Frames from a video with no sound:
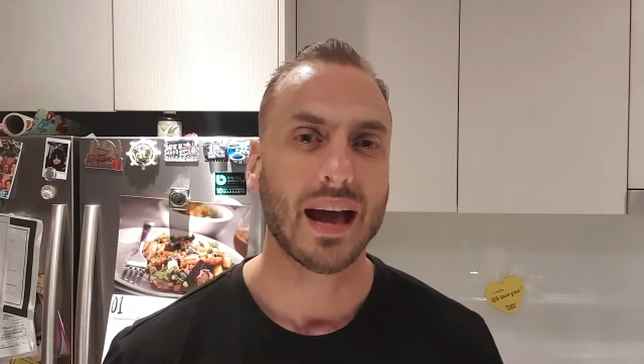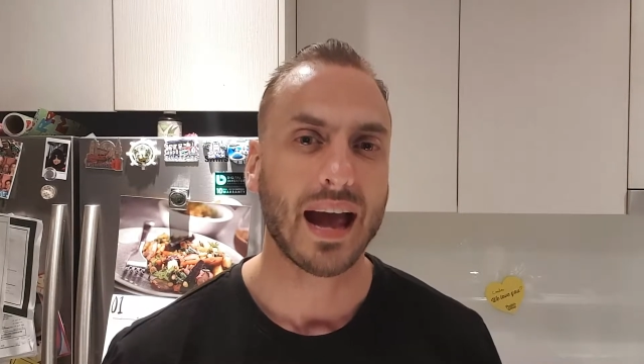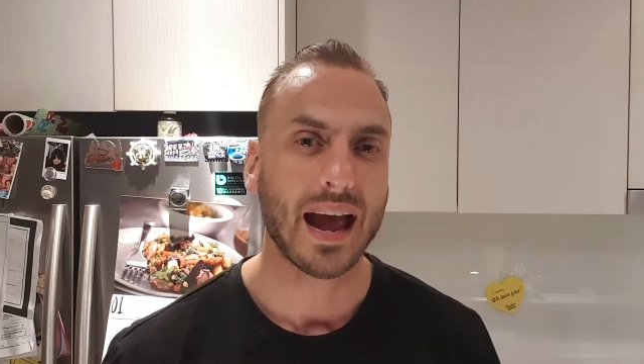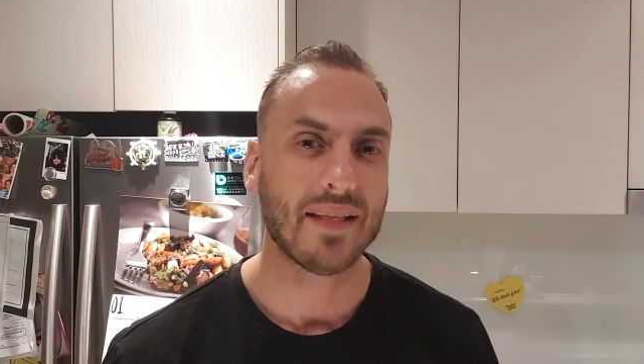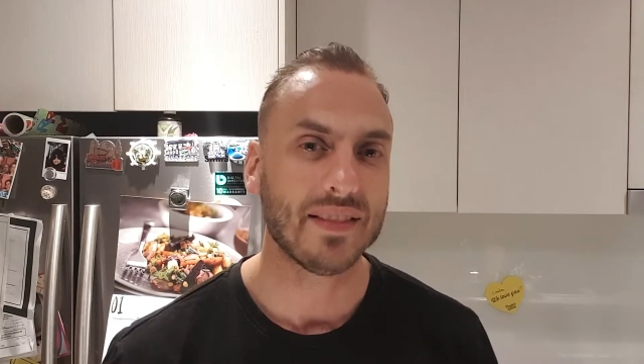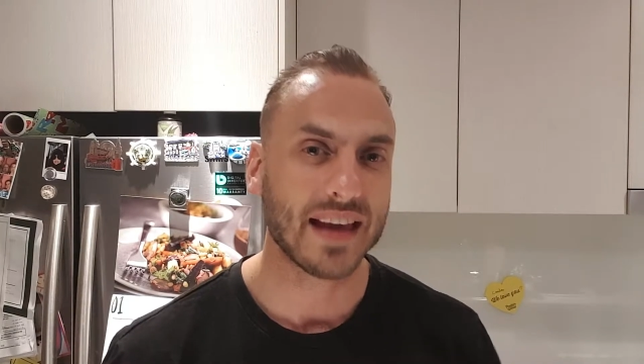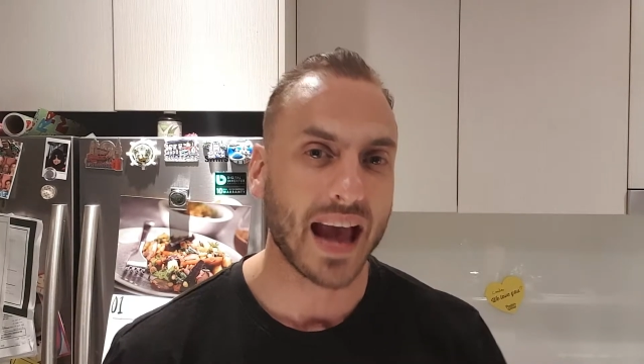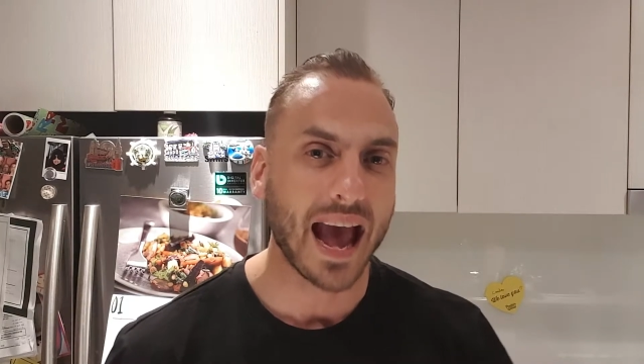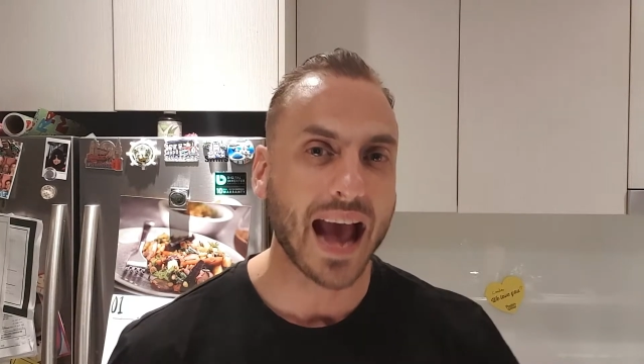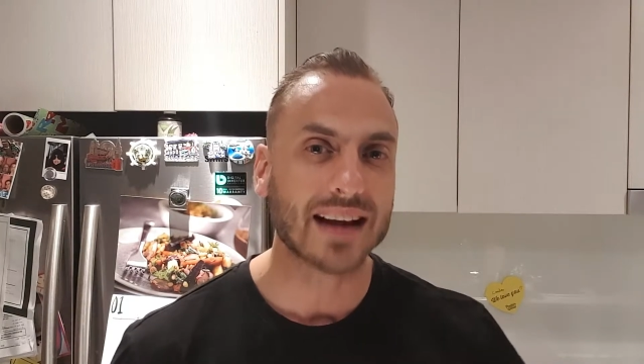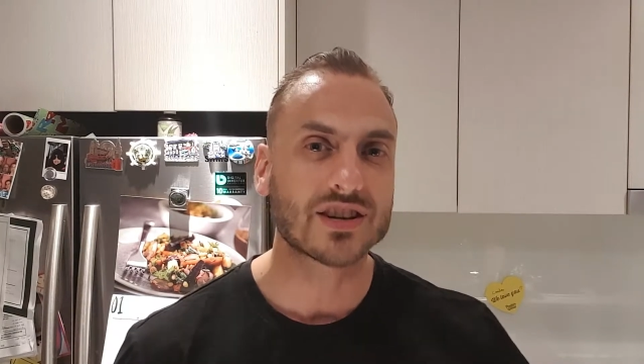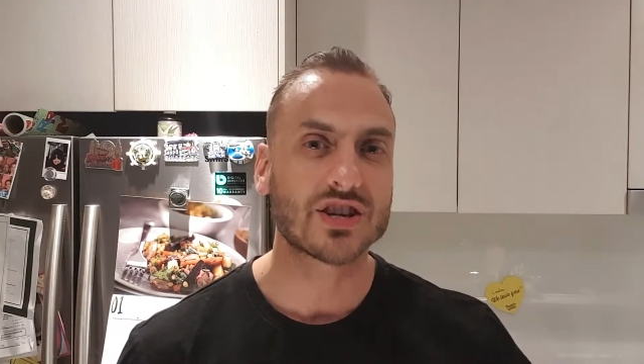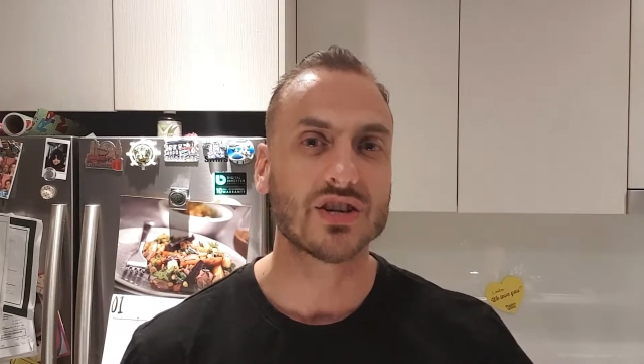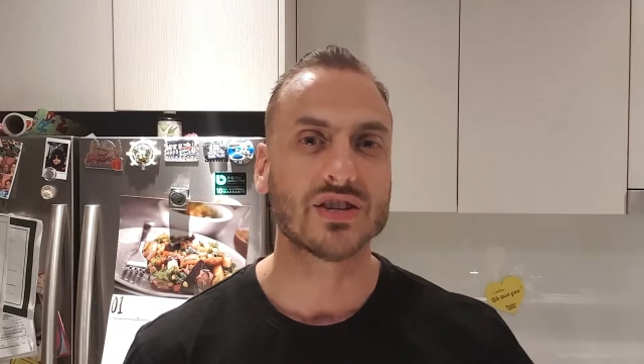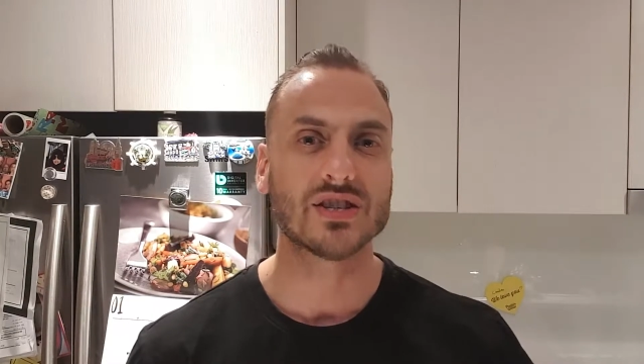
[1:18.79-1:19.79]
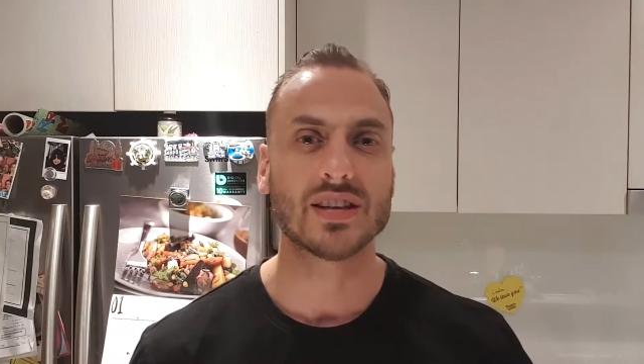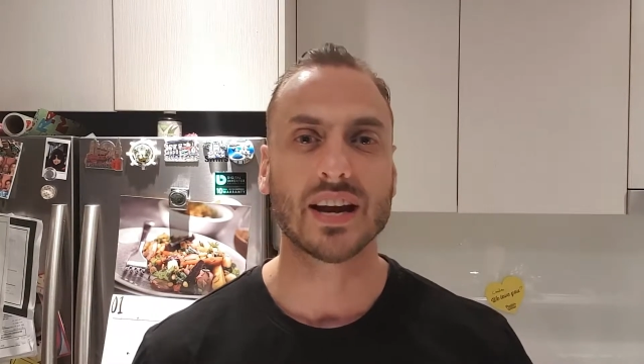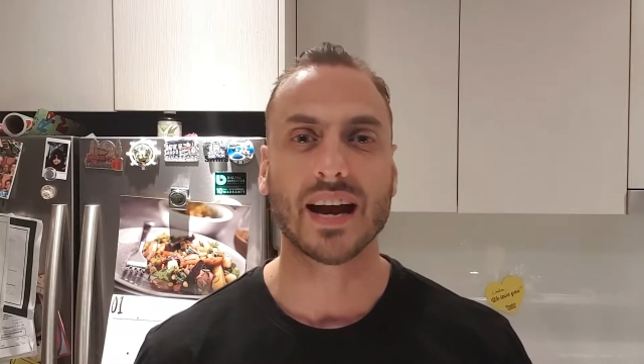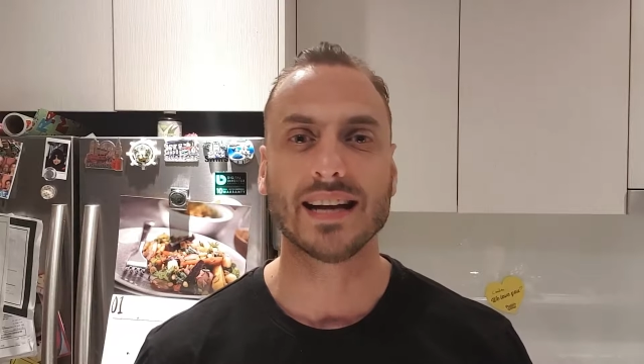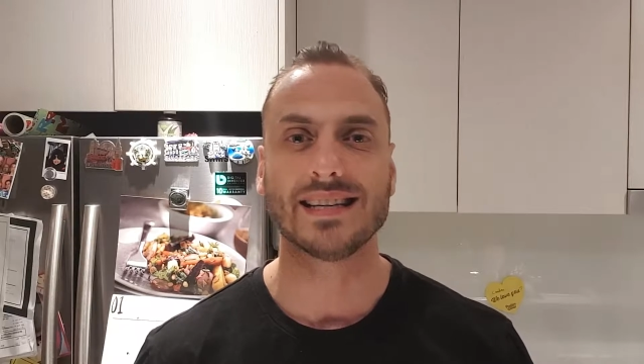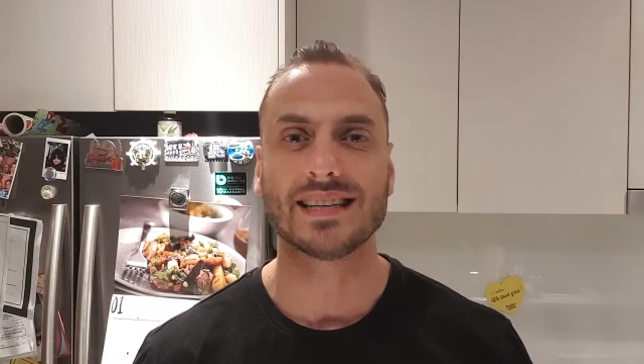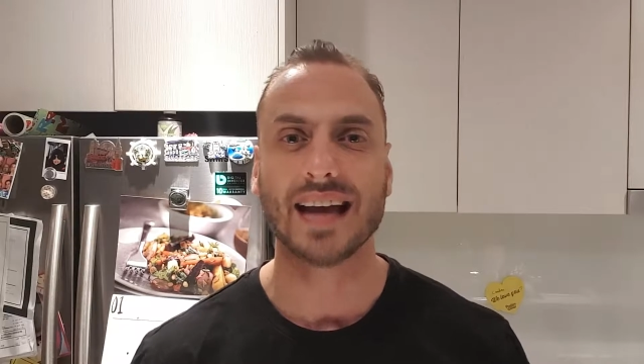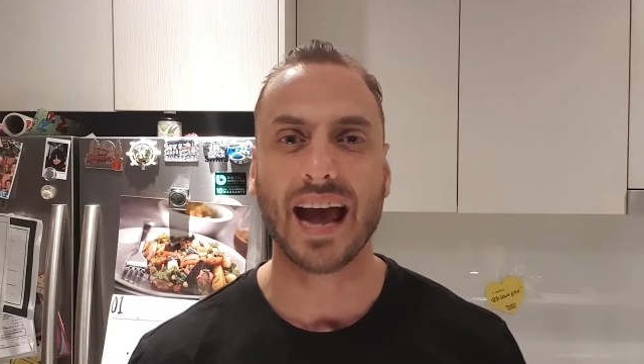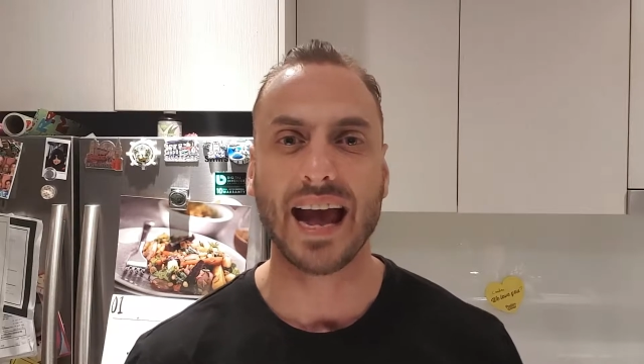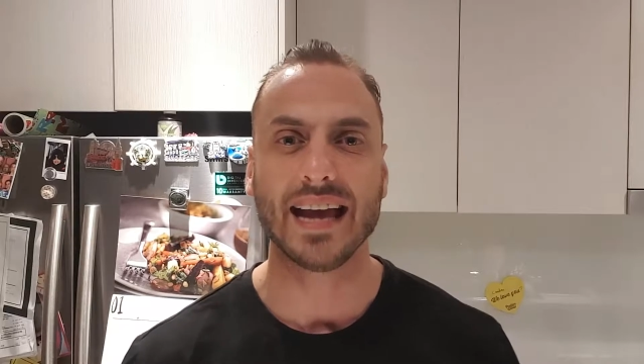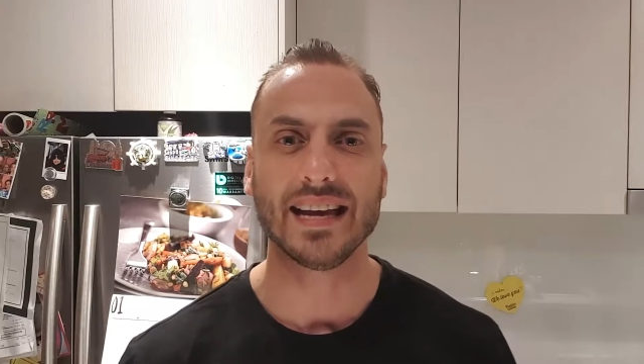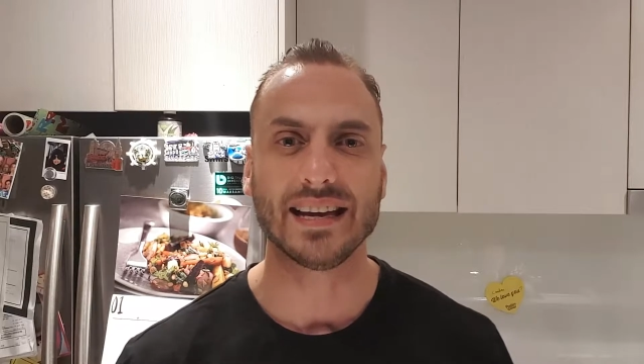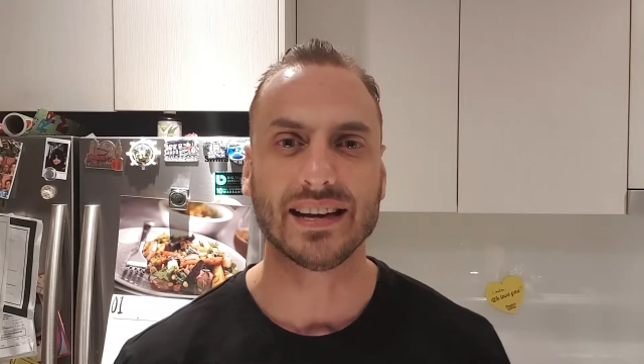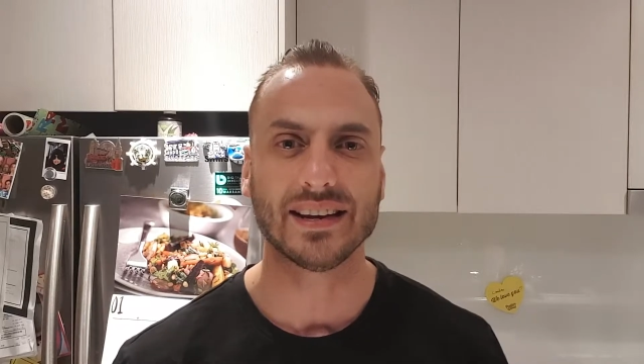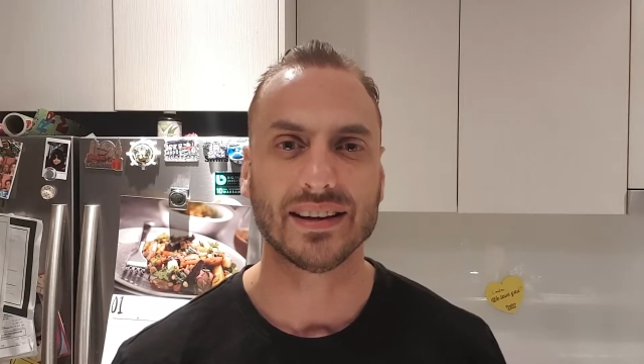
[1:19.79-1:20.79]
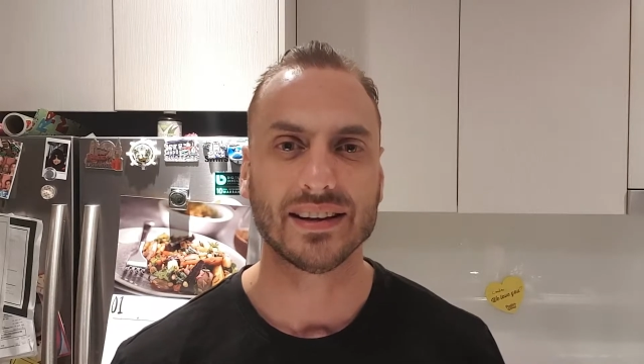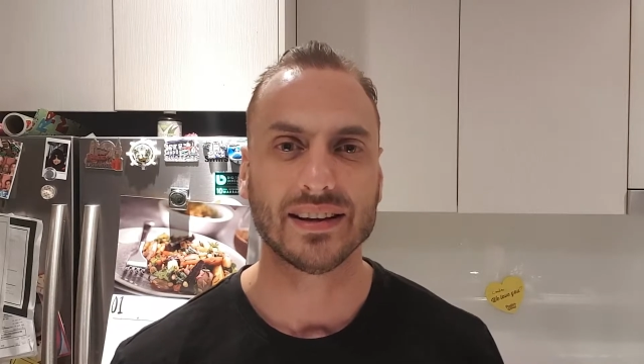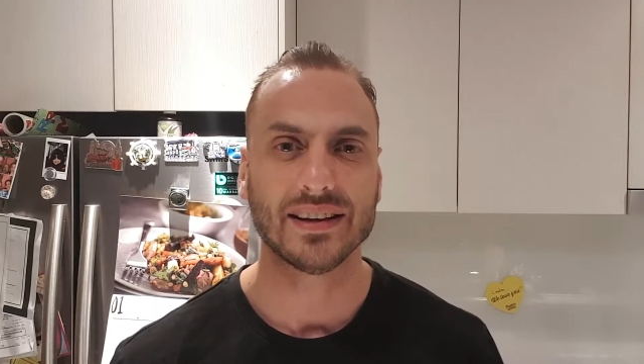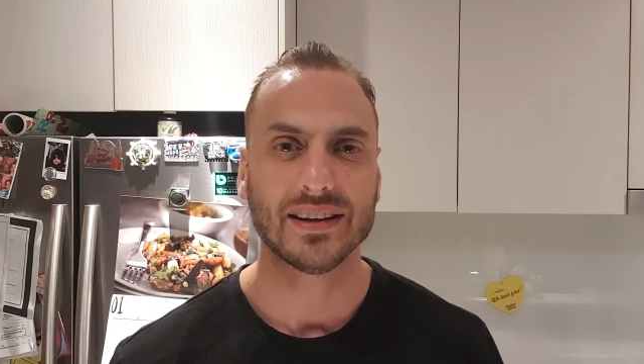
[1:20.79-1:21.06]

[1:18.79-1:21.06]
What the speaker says: and the actions that I take